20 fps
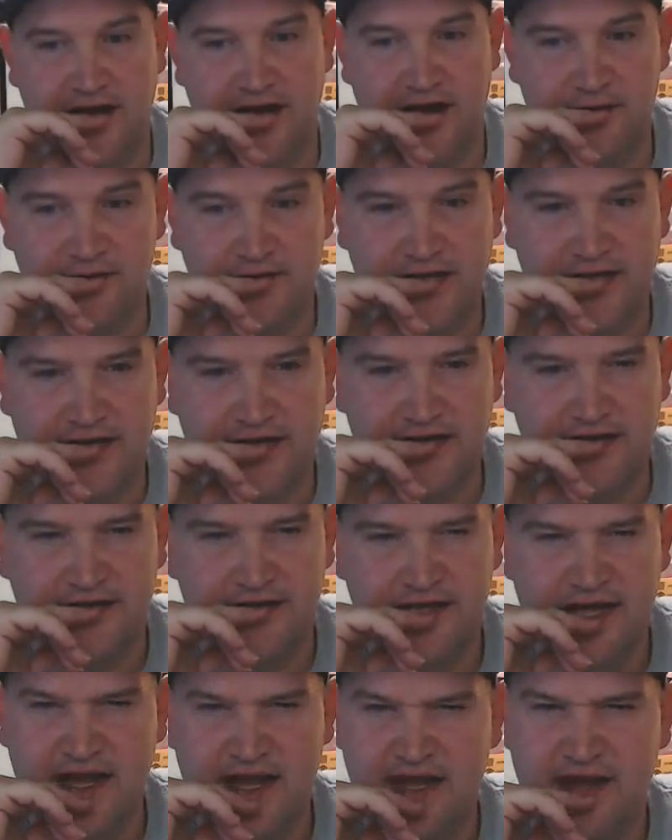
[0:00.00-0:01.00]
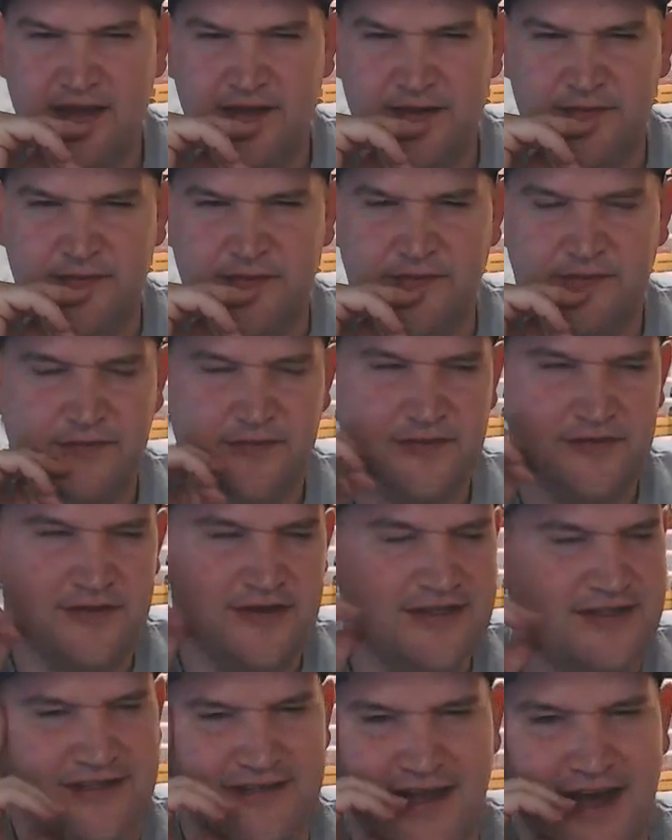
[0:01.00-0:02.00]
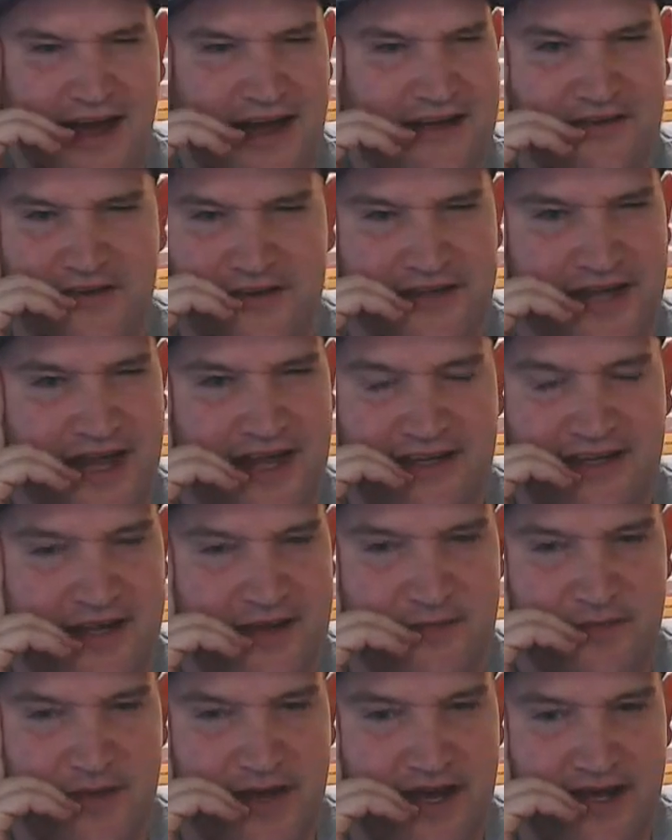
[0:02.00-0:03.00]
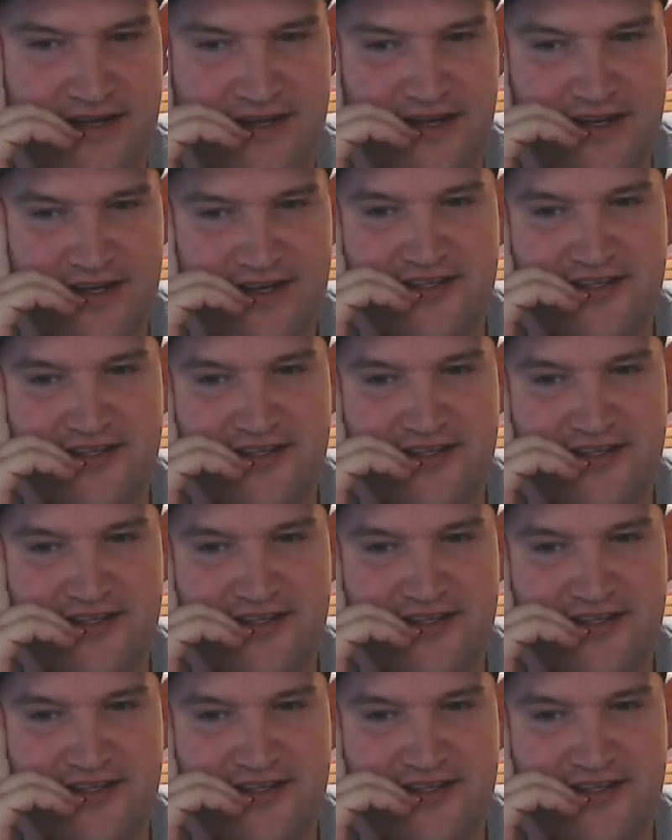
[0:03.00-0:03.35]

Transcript: I was like, damn, Chris's eyes aren't that damn bad.